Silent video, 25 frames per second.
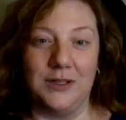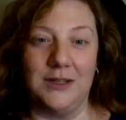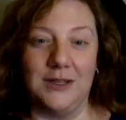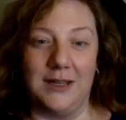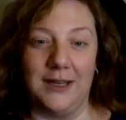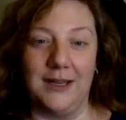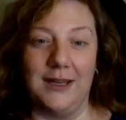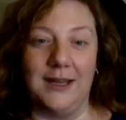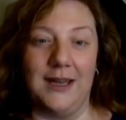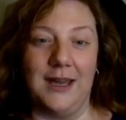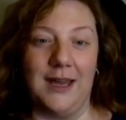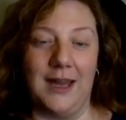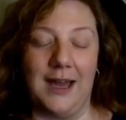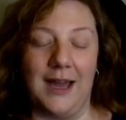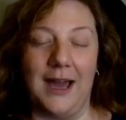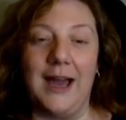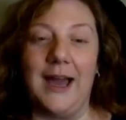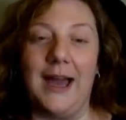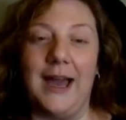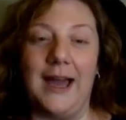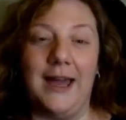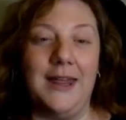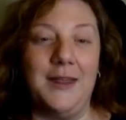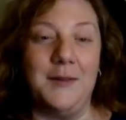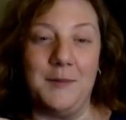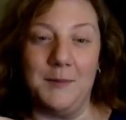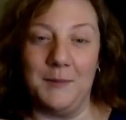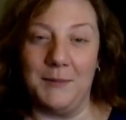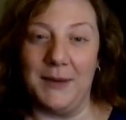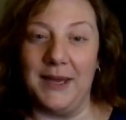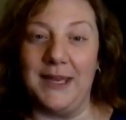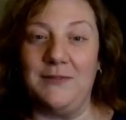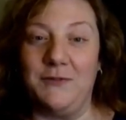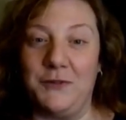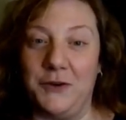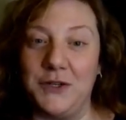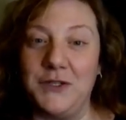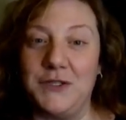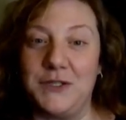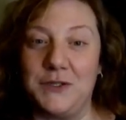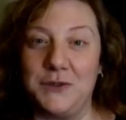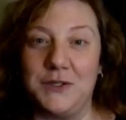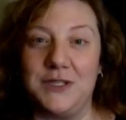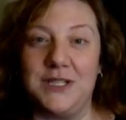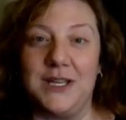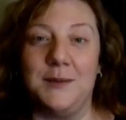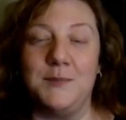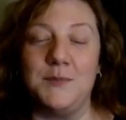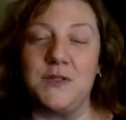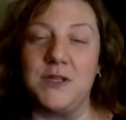Like, my first two
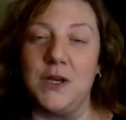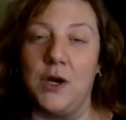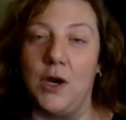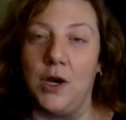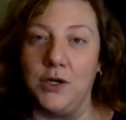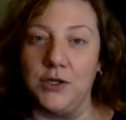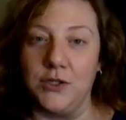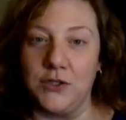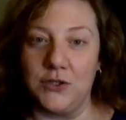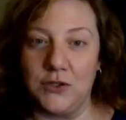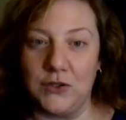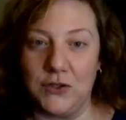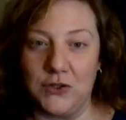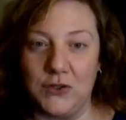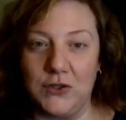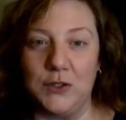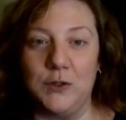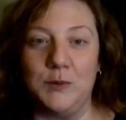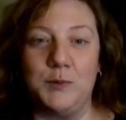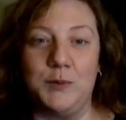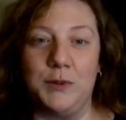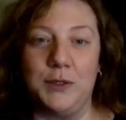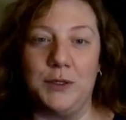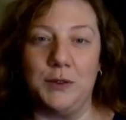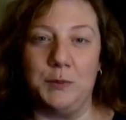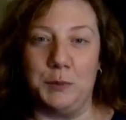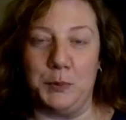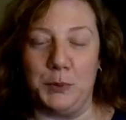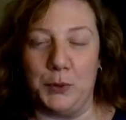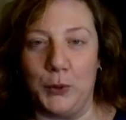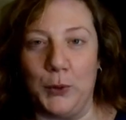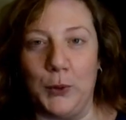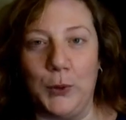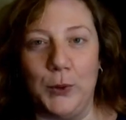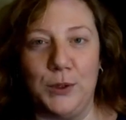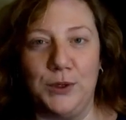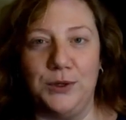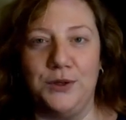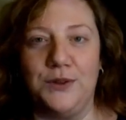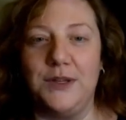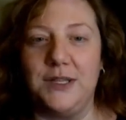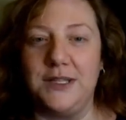attempts are super poor.